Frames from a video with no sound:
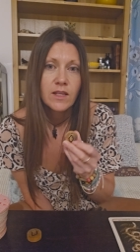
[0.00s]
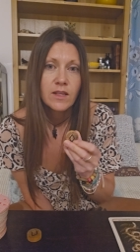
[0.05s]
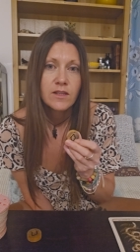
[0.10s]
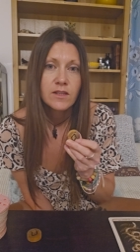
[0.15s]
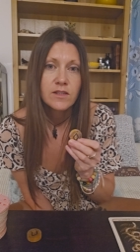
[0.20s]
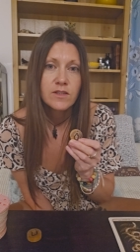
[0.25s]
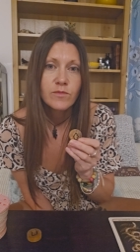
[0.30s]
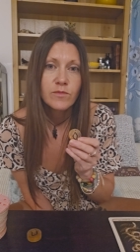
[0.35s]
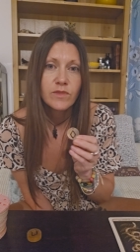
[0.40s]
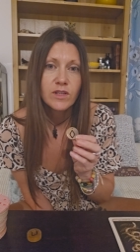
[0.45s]

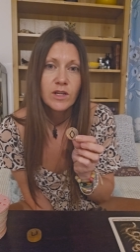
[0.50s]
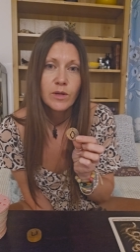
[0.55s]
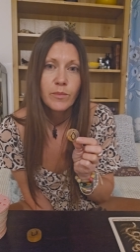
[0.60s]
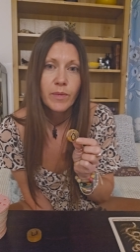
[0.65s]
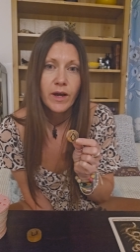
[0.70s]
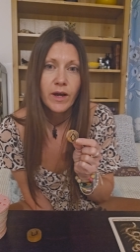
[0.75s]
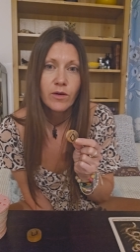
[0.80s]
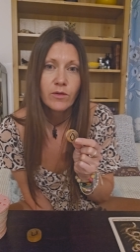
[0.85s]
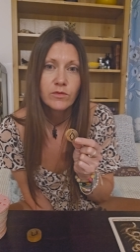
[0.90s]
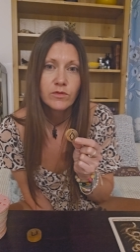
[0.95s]
There's something
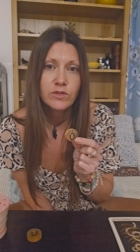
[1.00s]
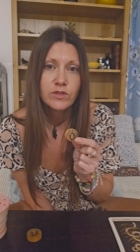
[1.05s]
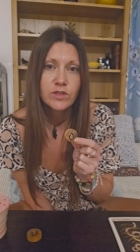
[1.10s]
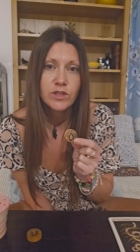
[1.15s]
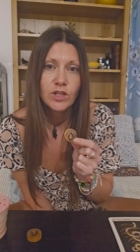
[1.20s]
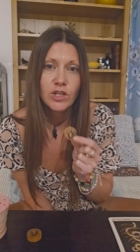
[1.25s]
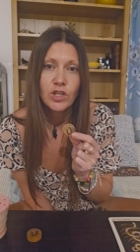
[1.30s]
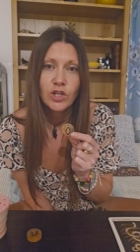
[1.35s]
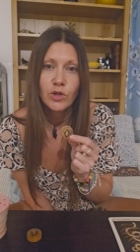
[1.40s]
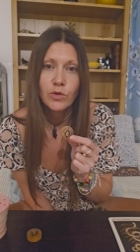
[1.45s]
about
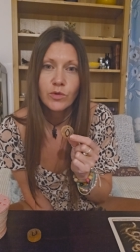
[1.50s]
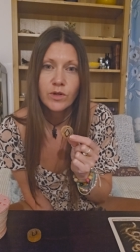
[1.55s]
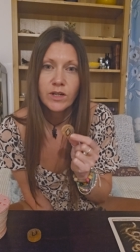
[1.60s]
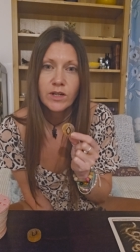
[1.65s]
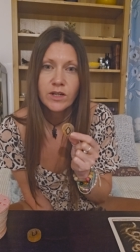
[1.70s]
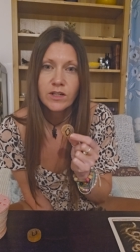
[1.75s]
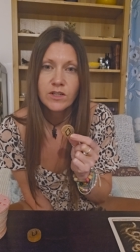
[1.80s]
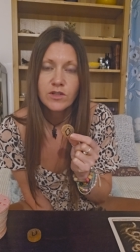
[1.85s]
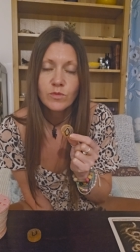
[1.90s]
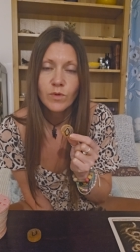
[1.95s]

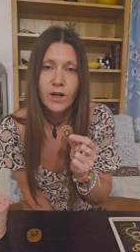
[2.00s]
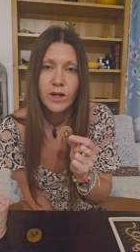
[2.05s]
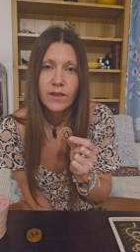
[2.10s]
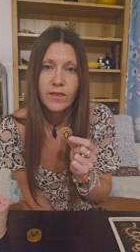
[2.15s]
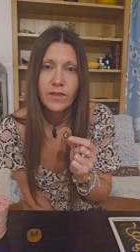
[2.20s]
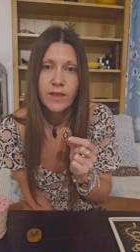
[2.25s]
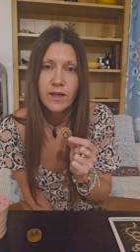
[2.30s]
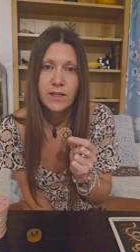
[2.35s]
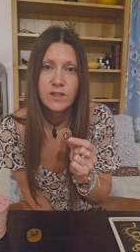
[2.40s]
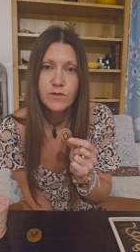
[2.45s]
union as well
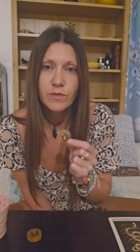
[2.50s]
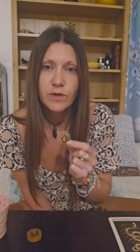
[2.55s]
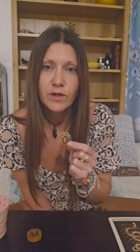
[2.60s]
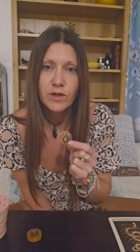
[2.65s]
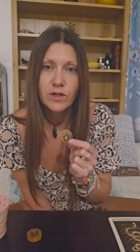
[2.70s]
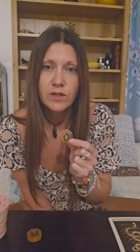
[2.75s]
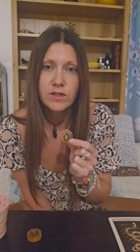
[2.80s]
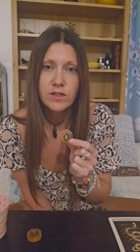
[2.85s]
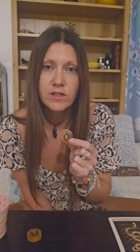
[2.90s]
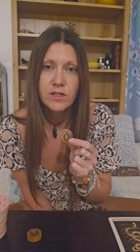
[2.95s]
in this
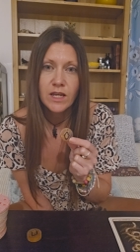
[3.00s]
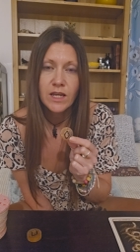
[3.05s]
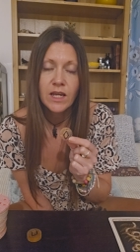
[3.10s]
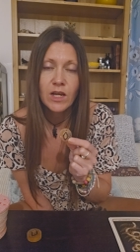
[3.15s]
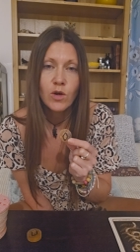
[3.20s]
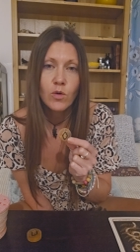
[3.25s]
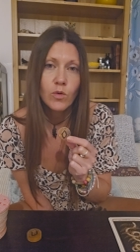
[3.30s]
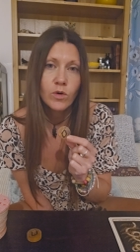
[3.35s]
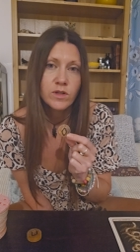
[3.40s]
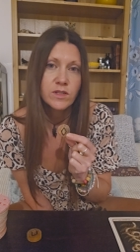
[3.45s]
because
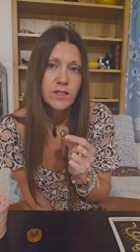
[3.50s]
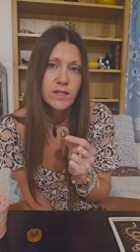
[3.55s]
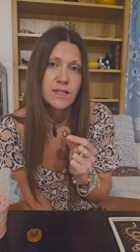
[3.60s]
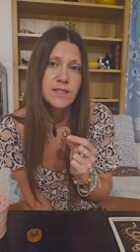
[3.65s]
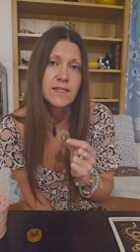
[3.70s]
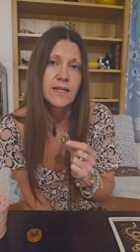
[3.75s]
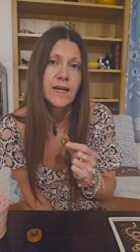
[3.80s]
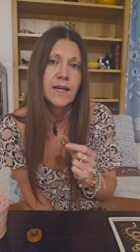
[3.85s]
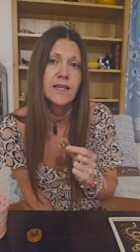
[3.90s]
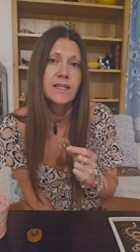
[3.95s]
Ingwaz
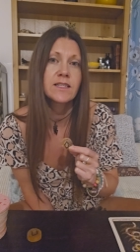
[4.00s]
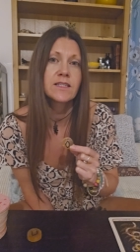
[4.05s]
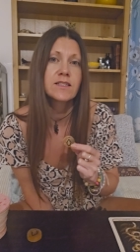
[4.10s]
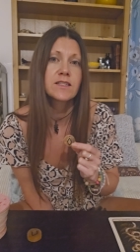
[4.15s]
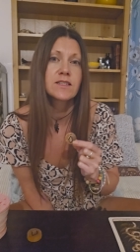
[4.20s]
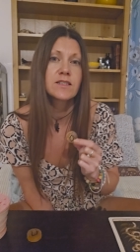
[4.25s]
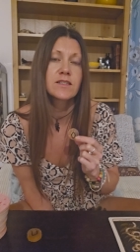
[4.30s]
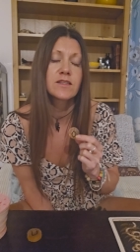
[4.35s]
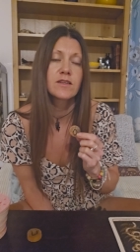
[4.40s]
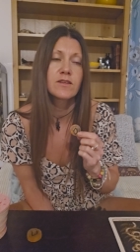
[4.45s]

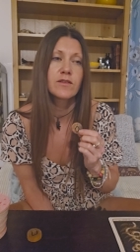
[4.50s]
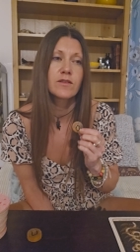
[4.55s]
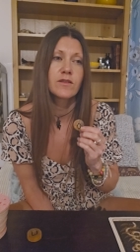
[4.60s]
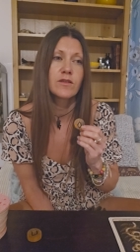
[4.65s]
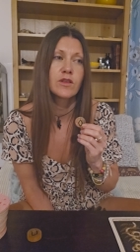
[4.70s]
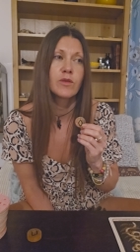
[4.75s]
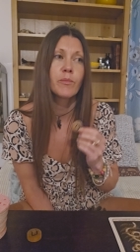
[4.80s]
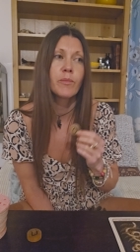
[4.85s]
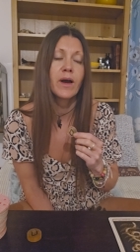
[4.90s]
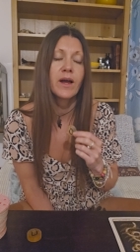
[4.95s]
contains
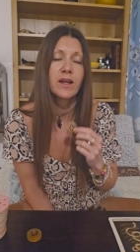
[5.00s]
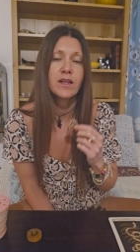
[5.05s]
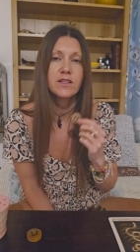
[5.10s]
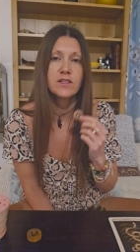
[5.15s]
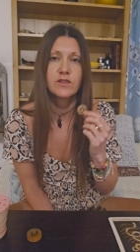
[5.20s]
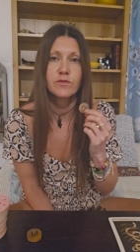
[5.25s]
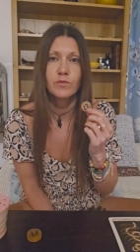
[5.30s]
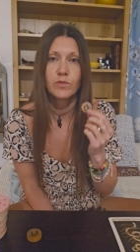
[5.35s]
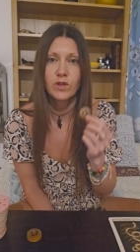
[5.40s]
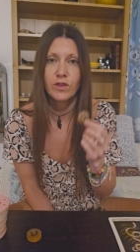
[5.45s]
the
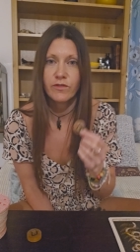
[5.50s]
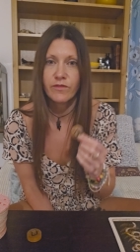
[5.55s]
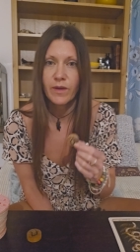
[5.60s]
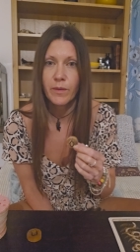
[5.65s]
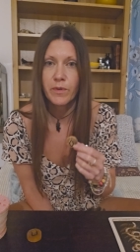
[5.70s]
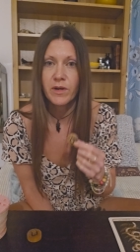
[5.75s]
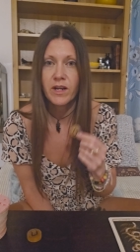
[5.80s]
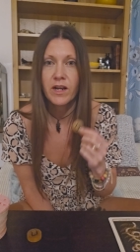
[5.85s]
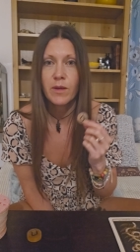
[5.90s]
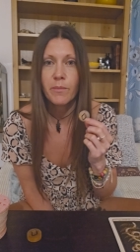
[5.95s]
balance with
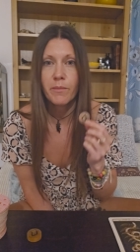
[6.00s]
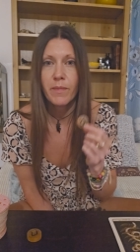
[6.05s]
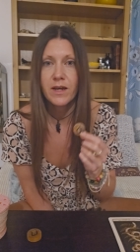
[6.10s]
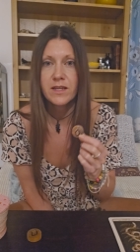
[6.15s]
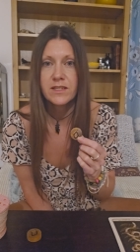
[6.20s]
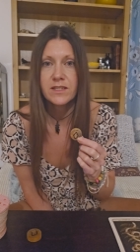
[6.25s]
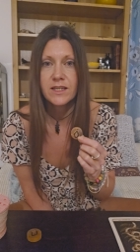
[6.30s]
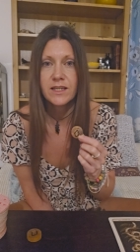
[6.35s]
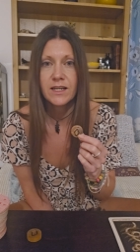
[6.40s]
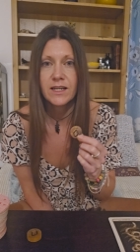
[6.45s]
feminine and
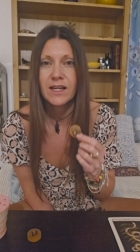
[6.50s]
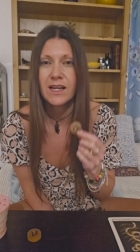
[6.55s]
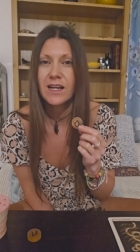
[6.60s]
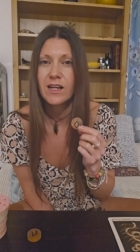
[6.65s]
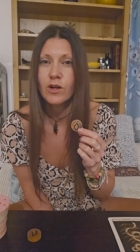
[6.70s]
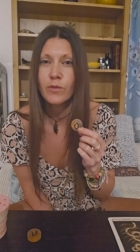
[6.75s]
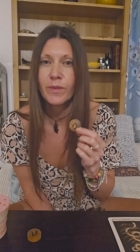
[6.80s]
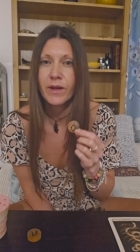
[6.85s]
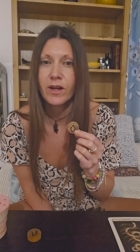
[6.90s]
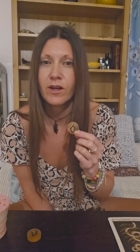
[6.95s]
masculine, a
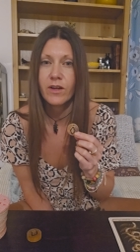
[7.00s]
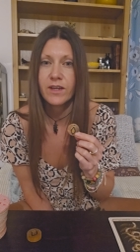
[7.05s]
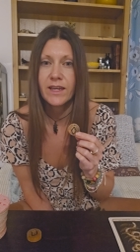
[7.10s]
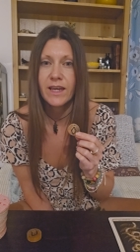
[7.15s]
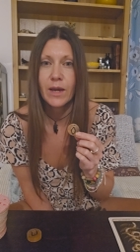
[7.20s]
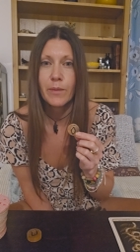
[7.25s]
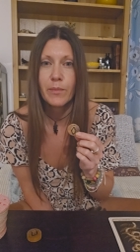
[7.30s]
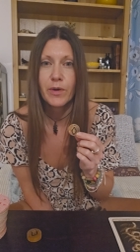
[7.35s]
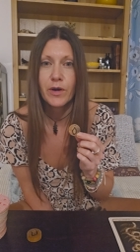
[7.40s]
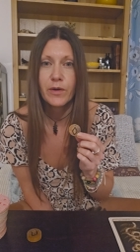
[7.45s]
little bit like
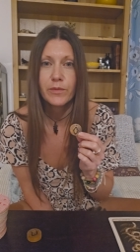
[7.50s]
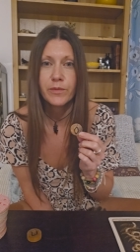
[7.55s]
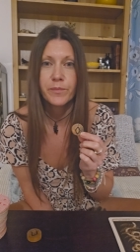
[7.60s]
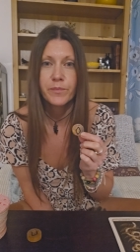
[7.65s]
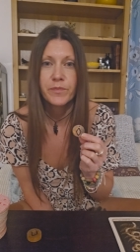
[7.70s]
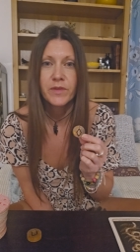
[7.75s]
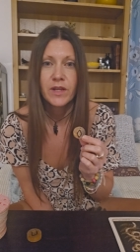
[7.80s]
Gebo,